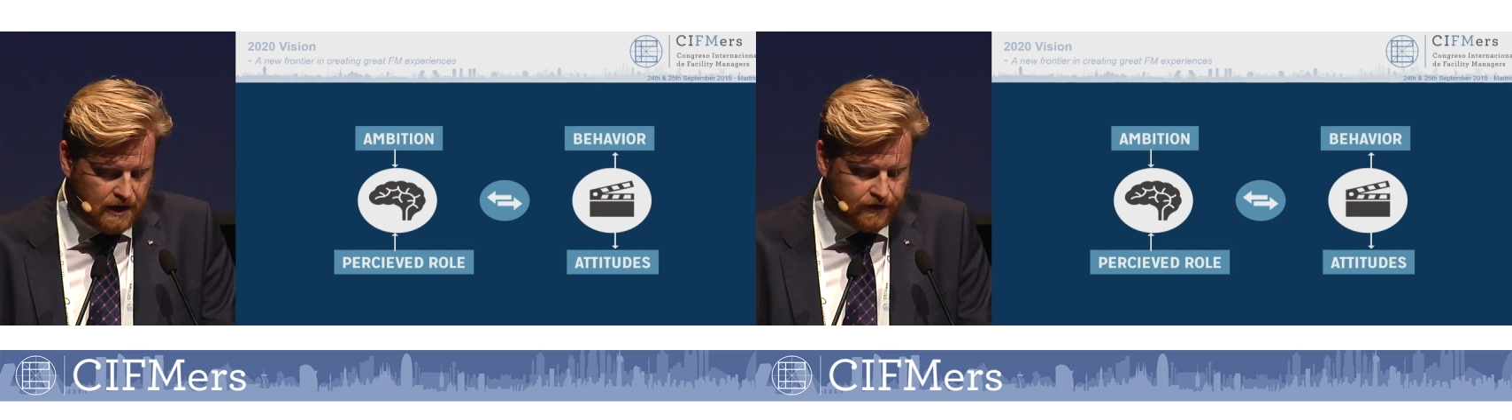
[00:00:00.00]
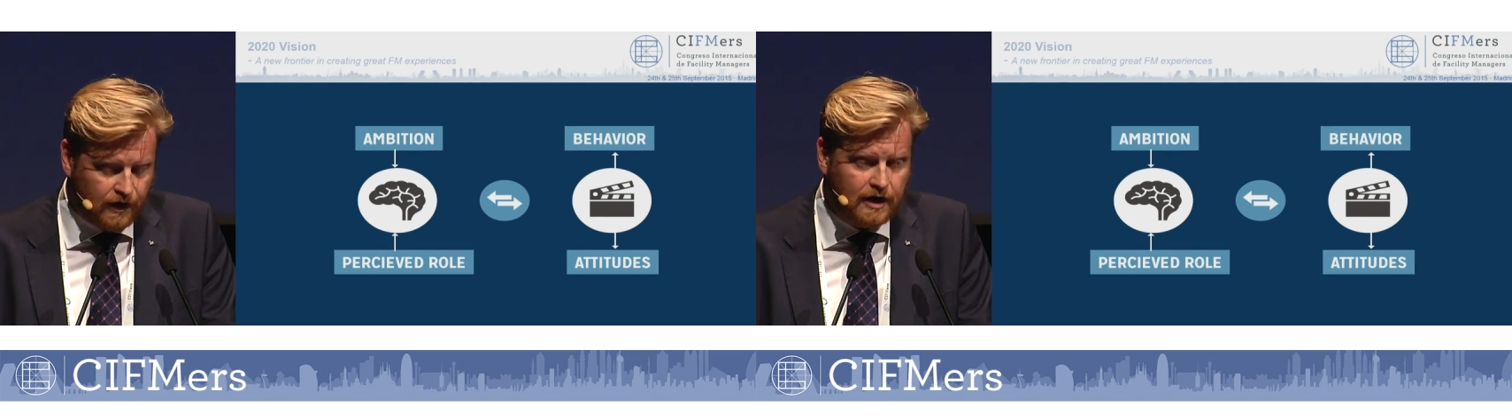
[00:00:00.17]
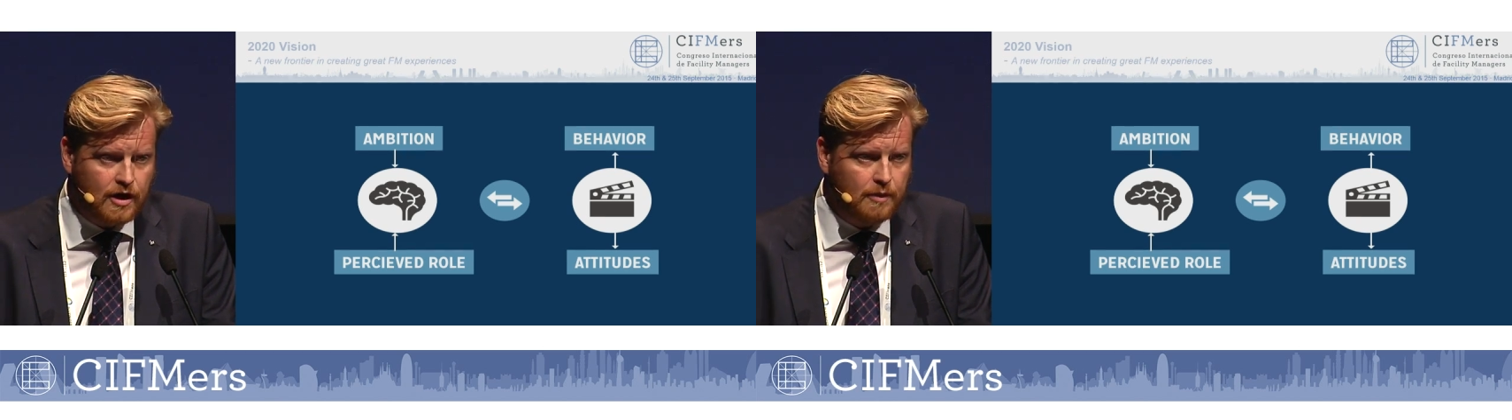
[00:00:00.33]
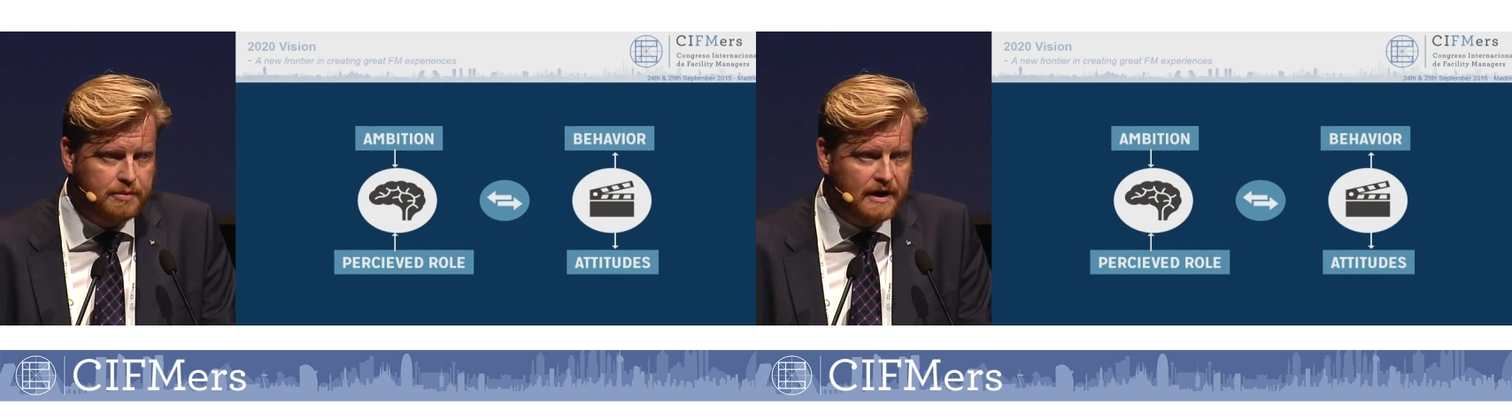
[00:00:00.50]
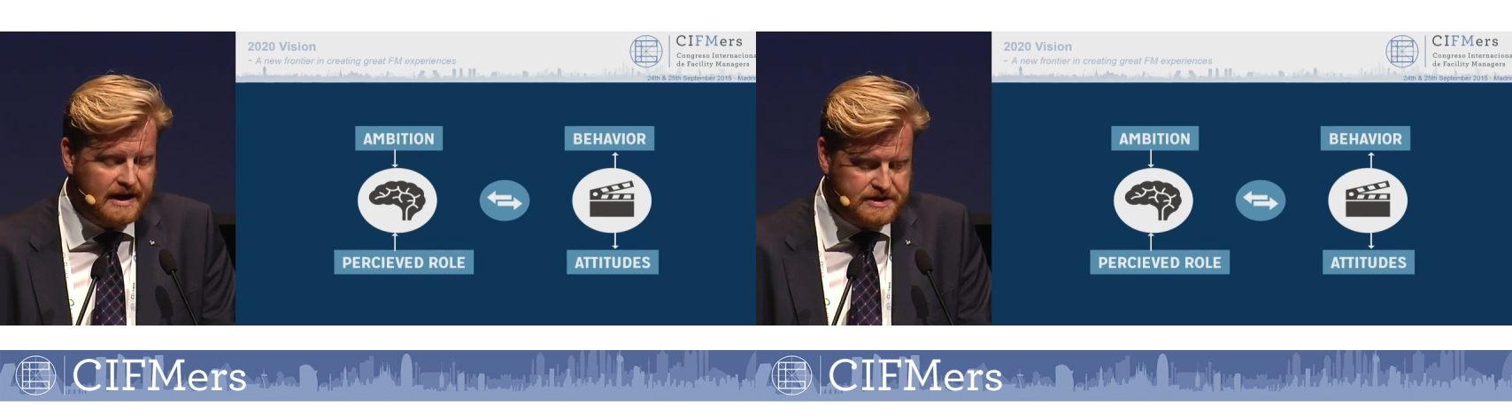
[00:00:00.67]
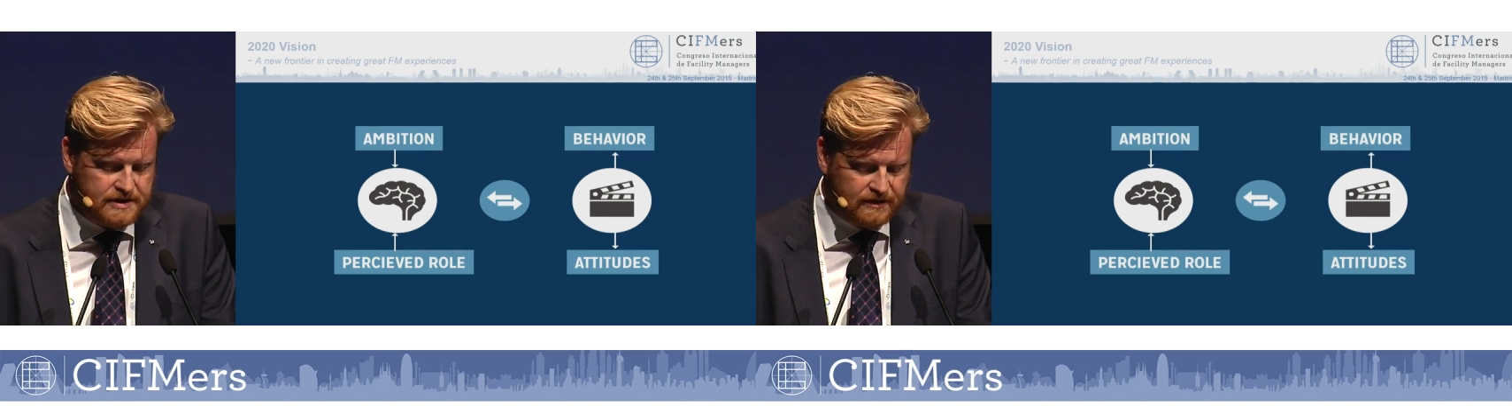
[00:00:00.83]
So in
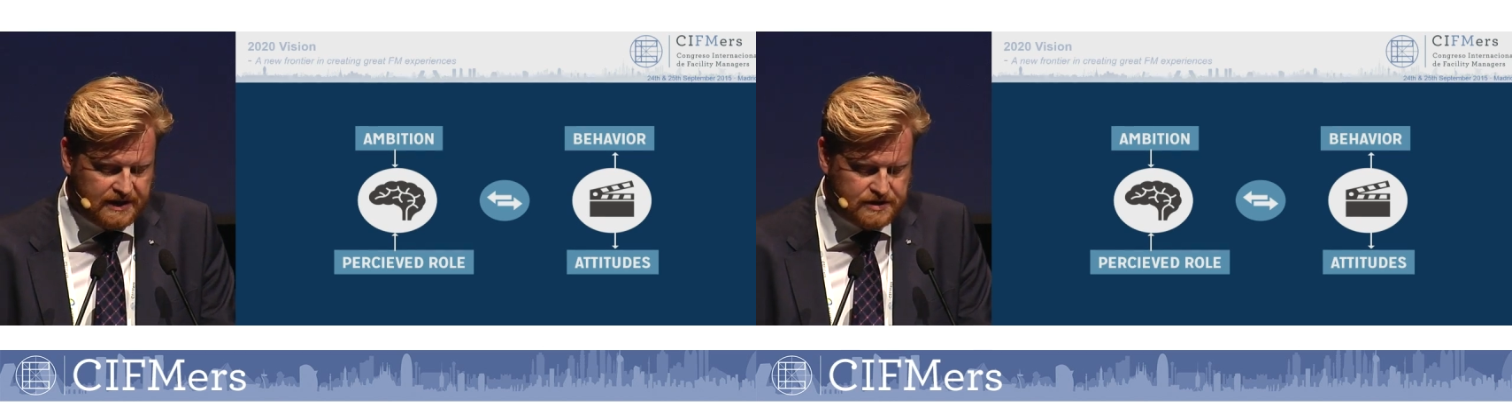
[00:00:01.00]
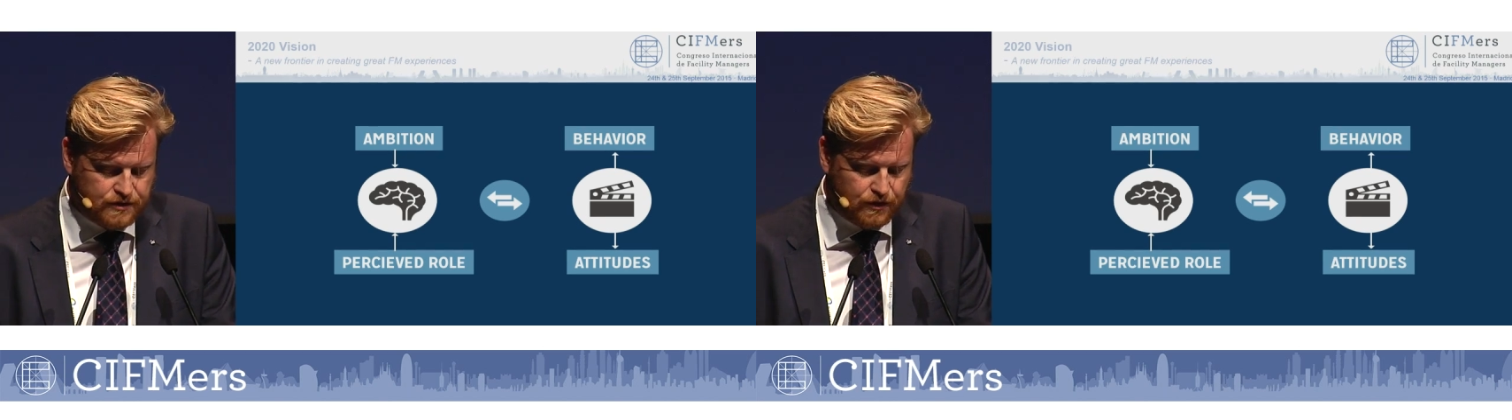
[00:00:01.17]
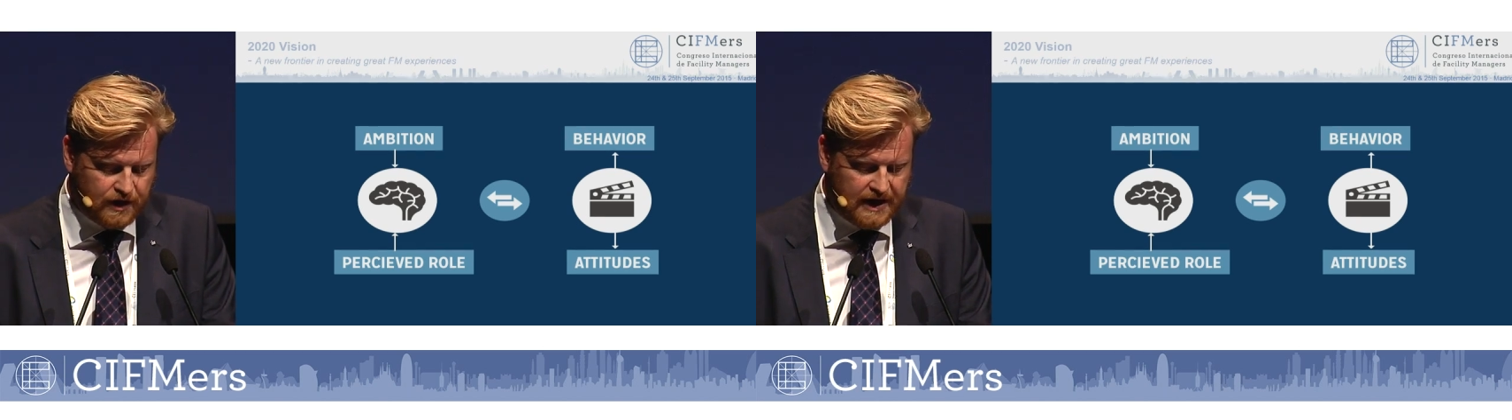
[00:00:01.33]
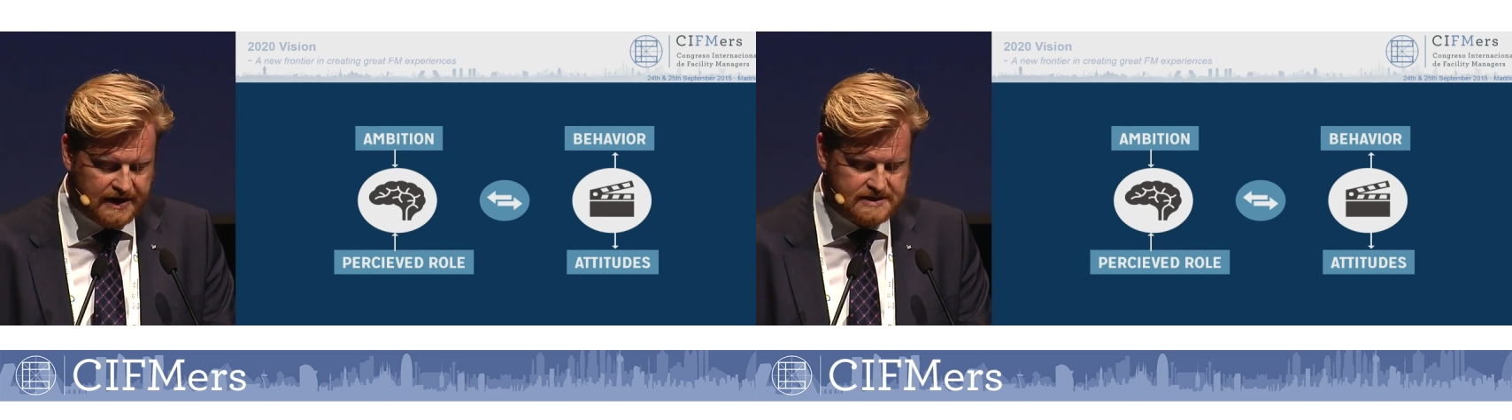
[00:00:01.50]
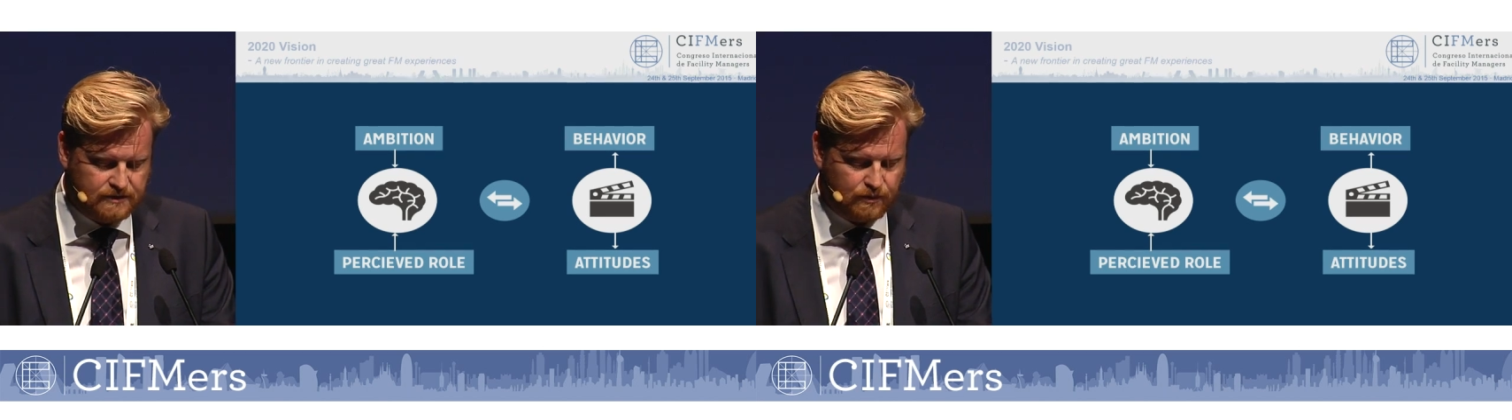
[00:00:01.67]
combination, this creates